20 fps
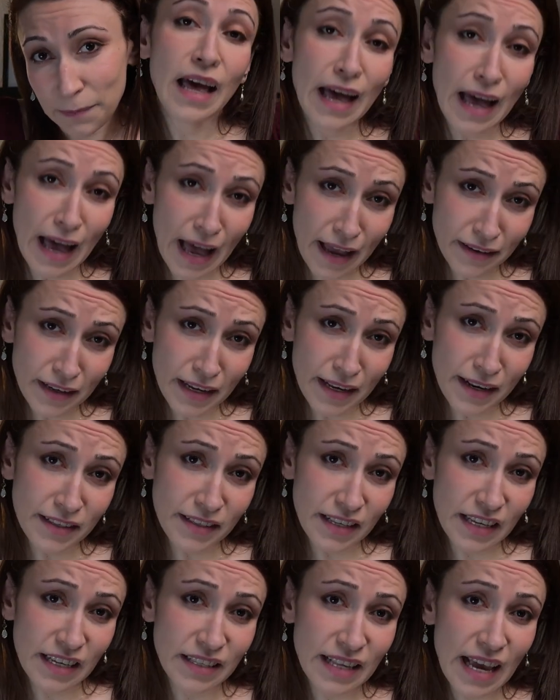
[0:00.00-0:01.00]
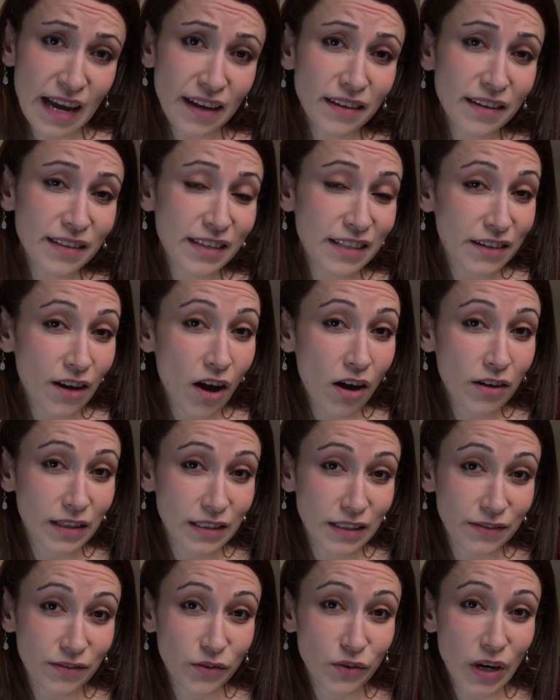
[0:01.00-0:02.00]
And it is exactly this
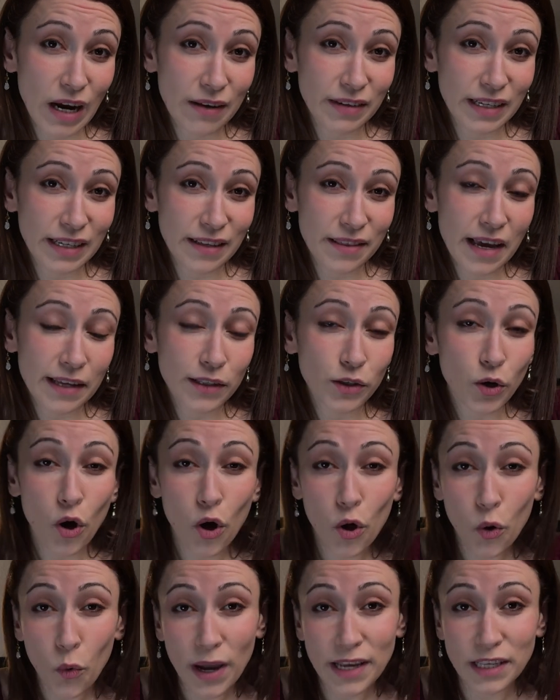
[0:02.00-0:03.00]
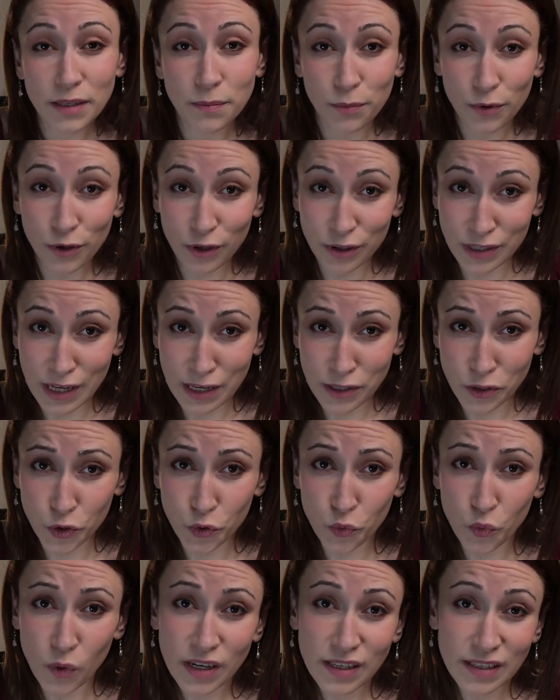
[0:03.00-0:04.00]
cognitive gravity that always pulls us
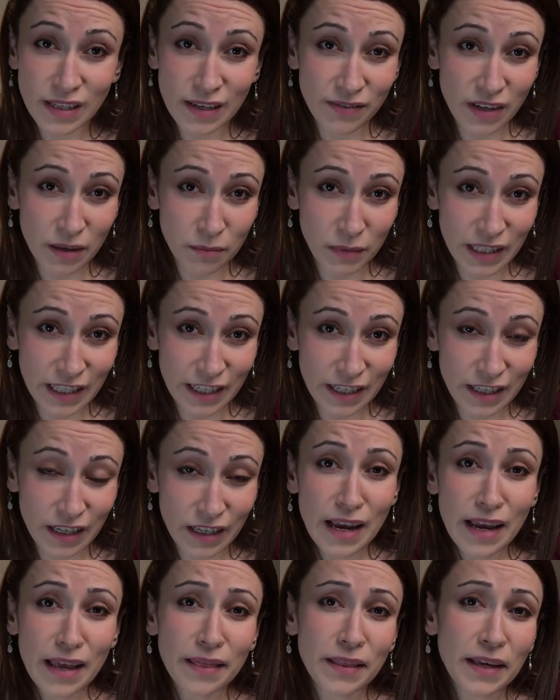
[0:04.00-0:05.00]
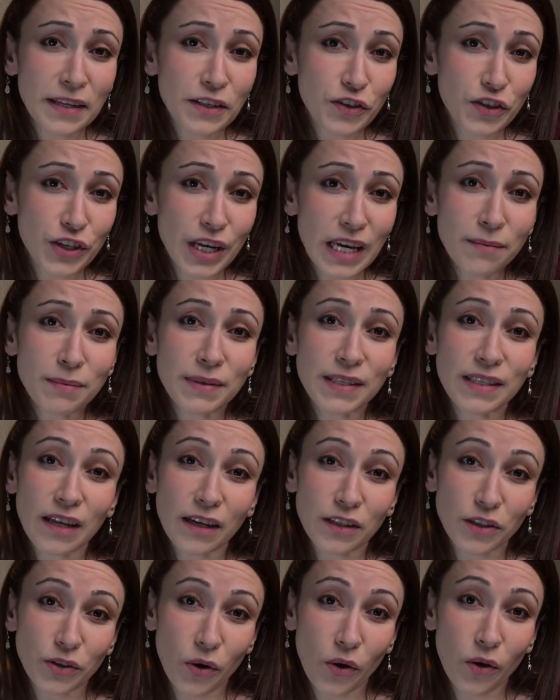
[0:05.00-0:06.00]
towards the familiar that shapes
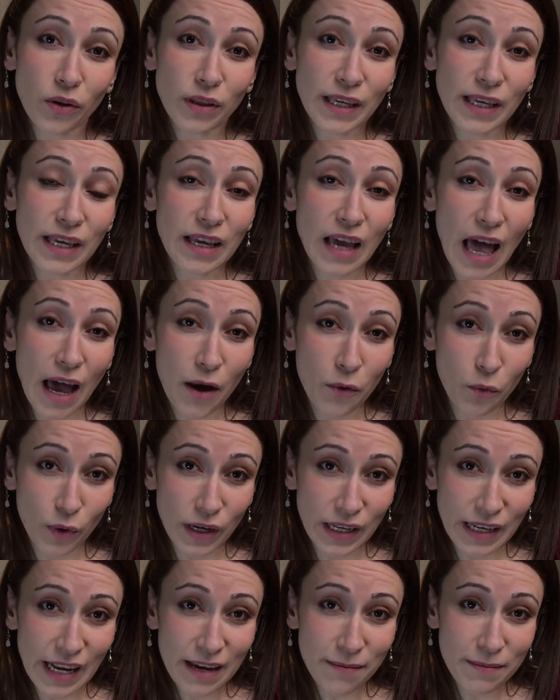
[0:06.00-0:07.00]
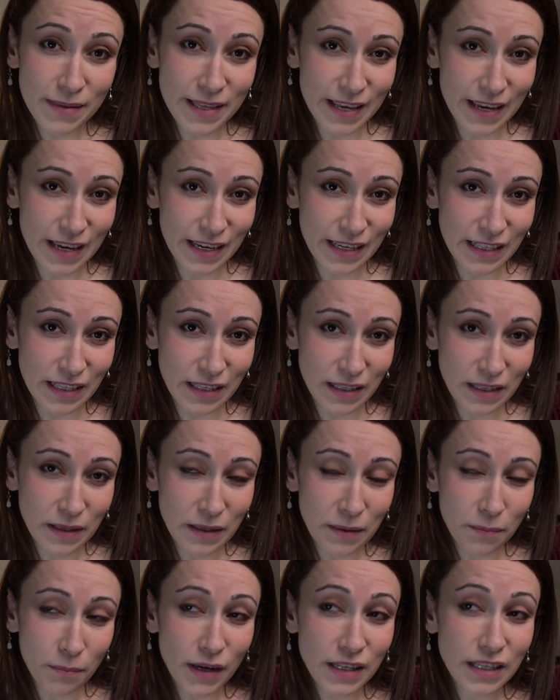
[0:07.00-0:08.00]
not only how we name things,
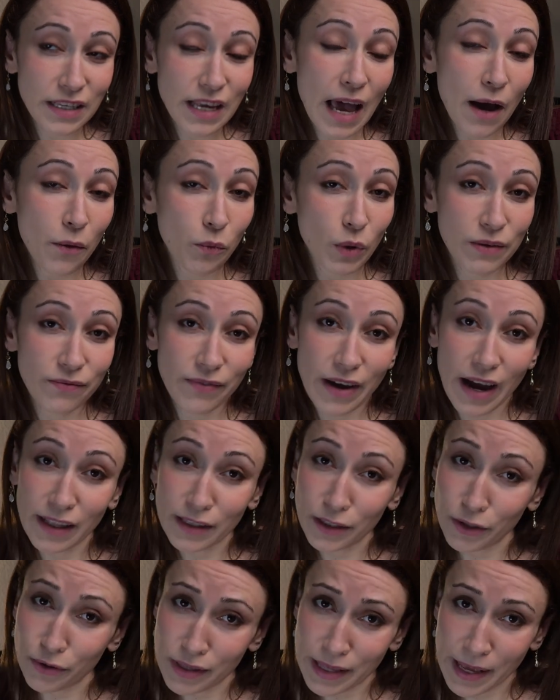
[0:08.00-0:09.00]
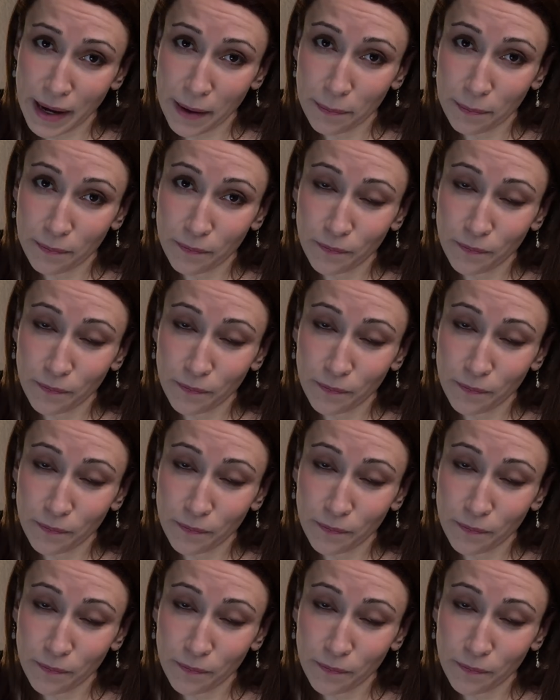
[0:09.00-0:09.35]
but how we value them.